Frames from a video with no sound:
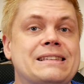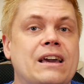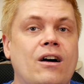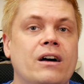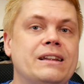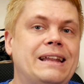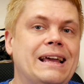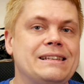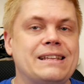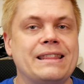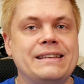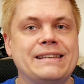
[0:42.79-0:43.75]
get on to
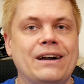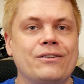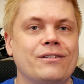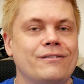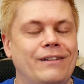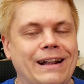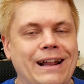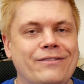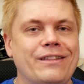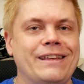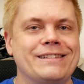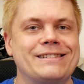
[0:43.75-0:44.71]
testing these out right
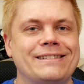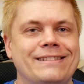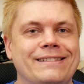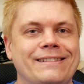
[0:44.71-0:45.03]
after this.